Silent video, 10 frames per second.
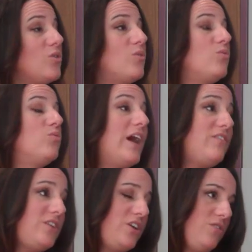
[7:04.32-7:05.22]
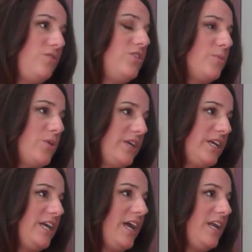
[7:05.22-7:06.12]
revenue they're
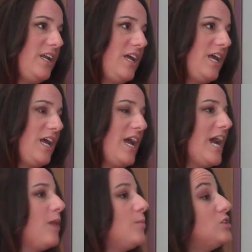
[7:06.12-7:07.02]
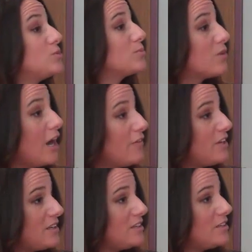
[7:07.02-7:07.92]
bringing in, how much
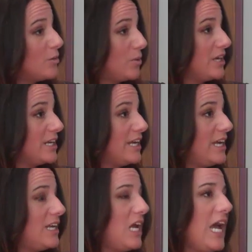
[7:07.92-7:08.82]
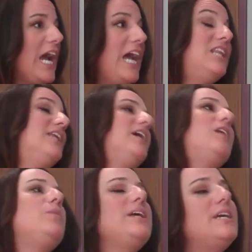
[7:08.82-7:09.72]
profit they're bringing in, and then
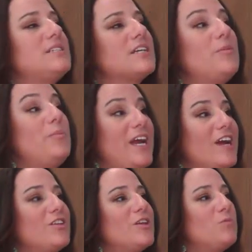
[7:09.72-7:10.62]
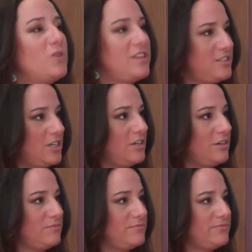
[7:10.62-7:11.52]
begin to compare them with each other.
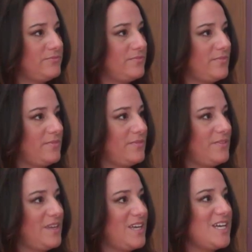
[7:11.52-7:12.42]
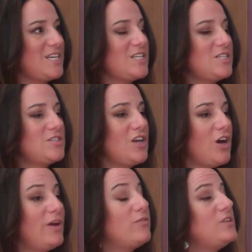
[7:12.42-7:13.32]
So
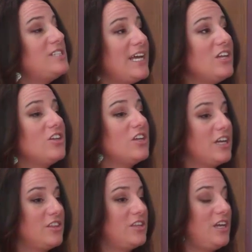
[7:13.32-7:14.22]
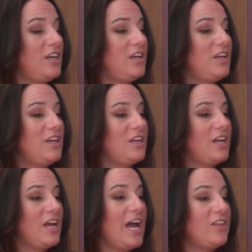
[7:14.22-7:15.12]
if we take a look at the
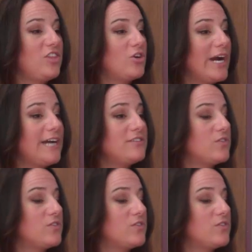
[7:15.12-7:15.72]
graphs, for